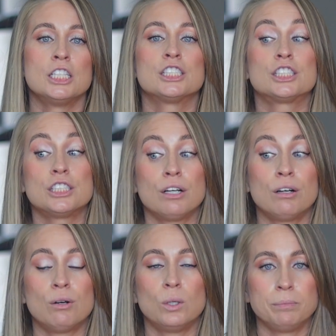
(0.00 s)

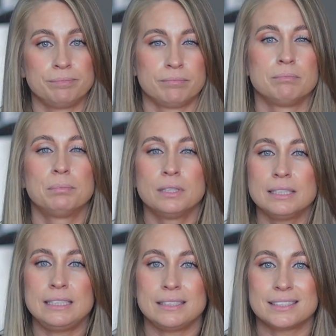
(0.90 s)
So
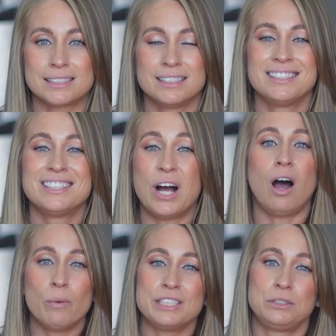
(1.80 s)
please
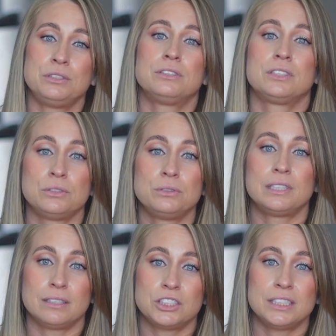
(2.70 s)
always do your due
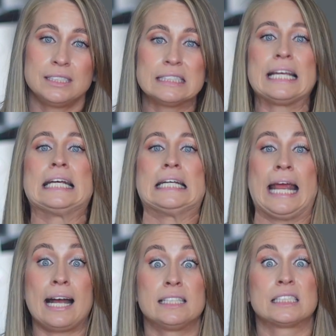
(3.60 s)
diligence and
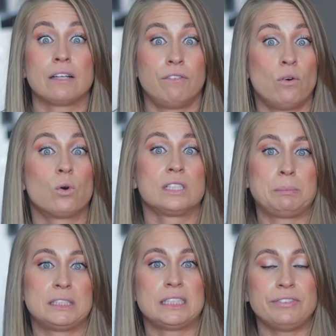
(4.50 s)
ask for
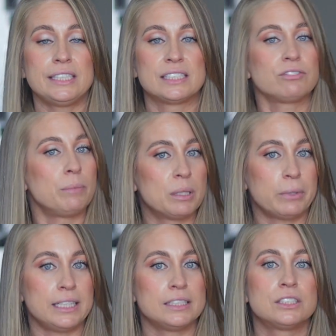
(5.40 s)
specifics from the
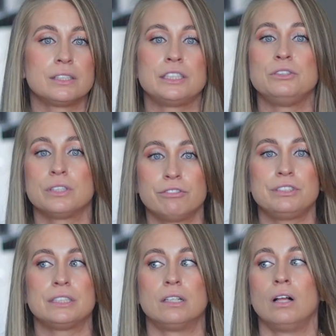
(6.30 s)
brand so that you can
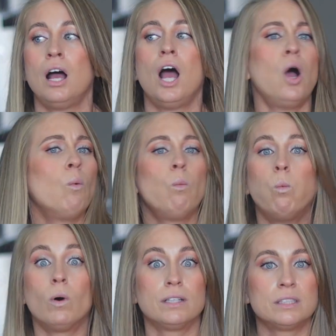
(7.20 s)
feel
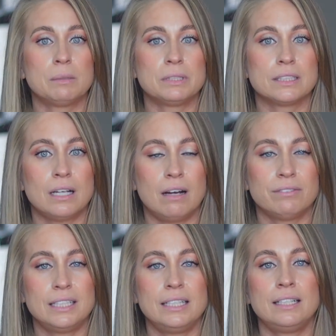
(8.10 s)
100%
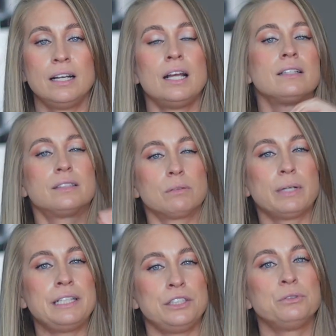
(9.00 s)
confident that the
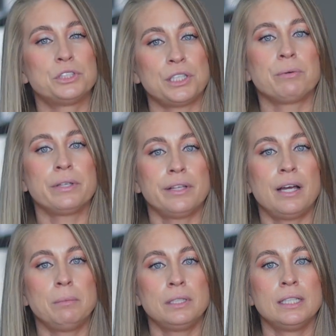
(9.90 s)
rate you share with
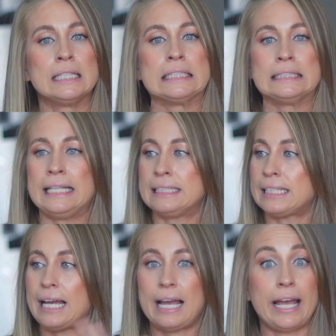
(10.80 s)
them takes
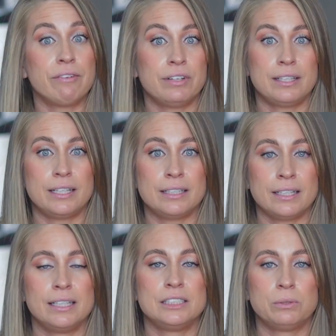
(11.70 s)
everything
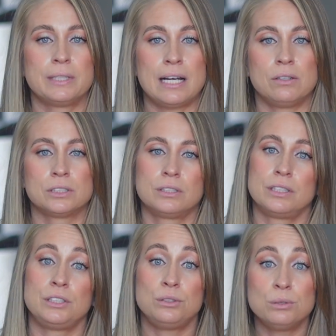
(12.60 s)
into account so
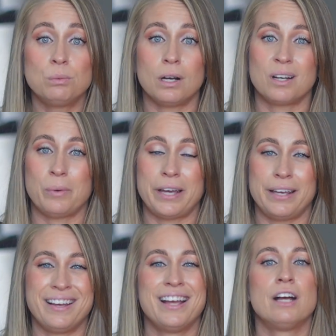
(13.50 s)
that you walk
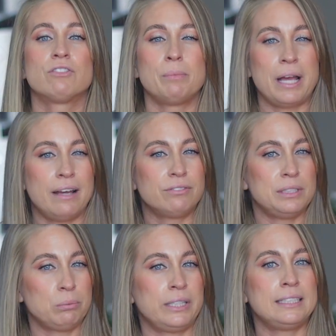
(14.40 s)
away from
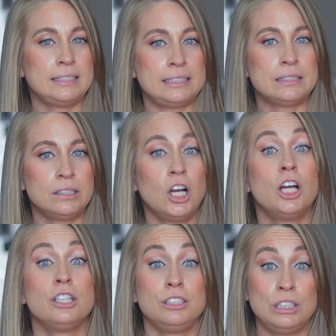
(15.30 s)
every brand deal
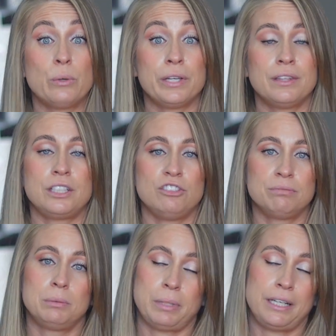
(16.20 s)
knowing that
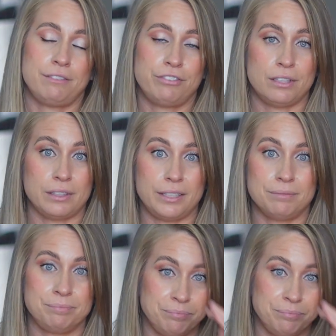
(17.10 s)
you've been paid fairly.